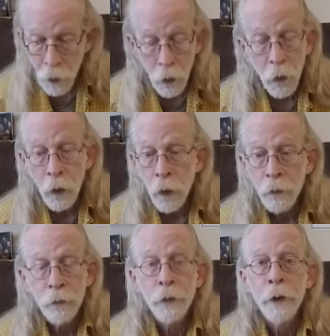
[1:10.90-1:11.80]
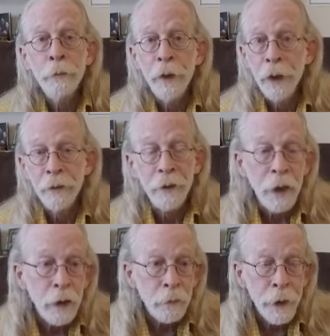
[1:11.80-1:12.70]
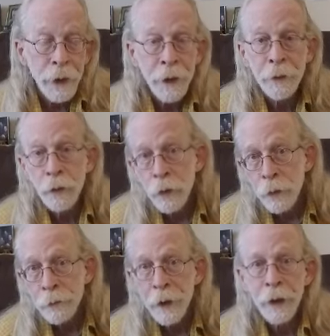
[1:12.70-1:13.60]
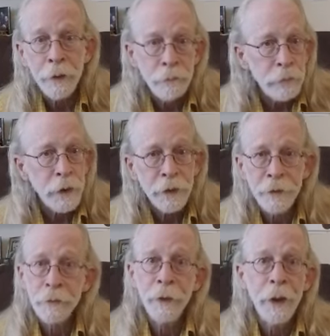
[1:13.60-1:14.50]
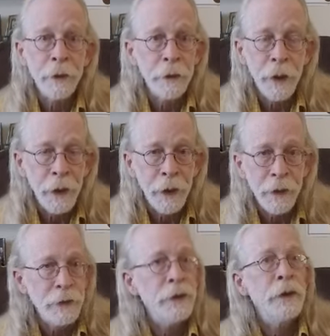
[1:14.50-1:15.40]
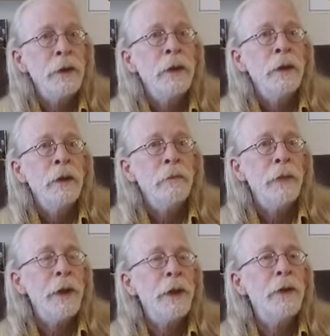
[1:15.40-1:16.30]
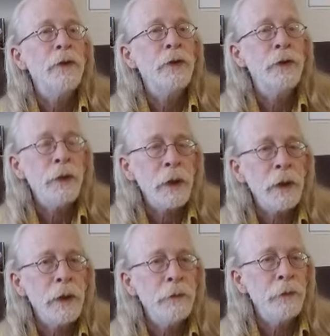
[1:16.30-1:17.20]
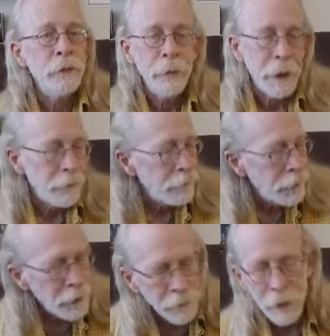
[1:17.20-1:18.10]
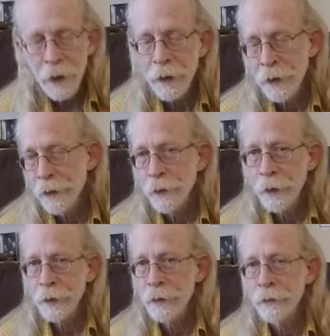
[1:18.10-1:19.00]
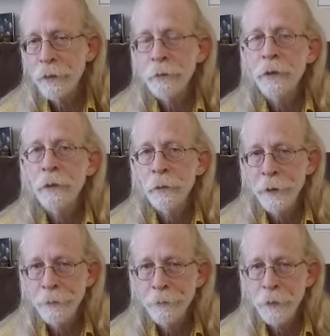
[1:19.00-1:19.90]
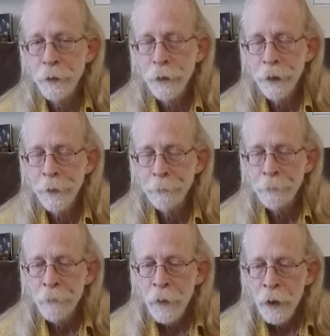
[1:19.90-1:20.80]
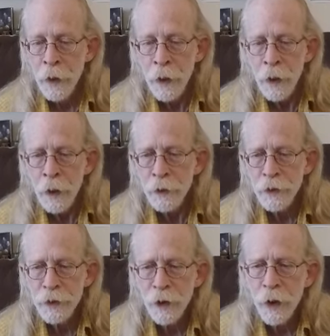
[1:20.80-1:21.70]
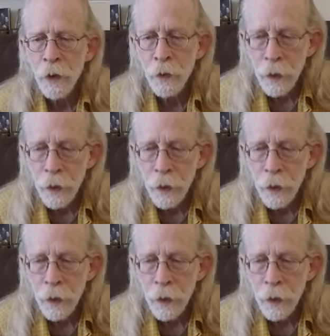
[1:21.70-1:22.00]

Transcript: all from men. Young men, old men, doesn't matter age, but strictly from men. I've never gotten this question from a woman. Okay? So,